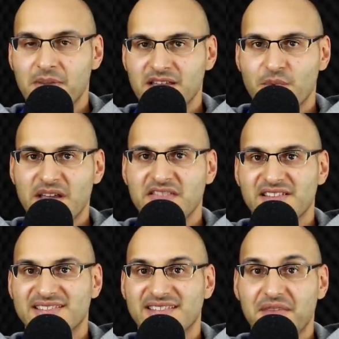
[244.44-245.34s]
And by the way, there are
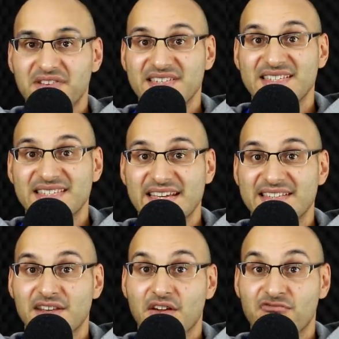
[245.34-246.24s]

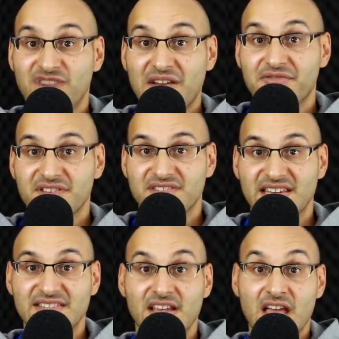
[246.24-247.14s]
76
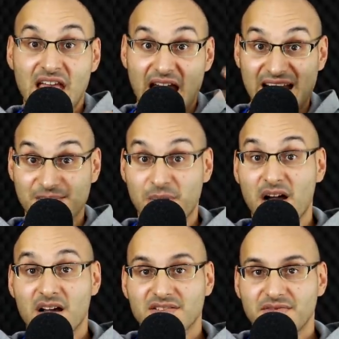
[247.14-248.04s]
references as
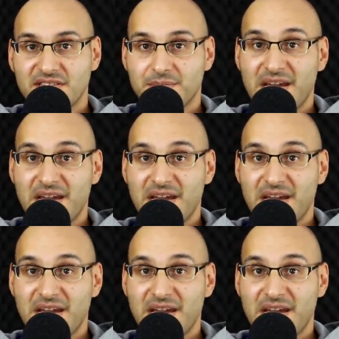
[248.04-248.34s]
part of this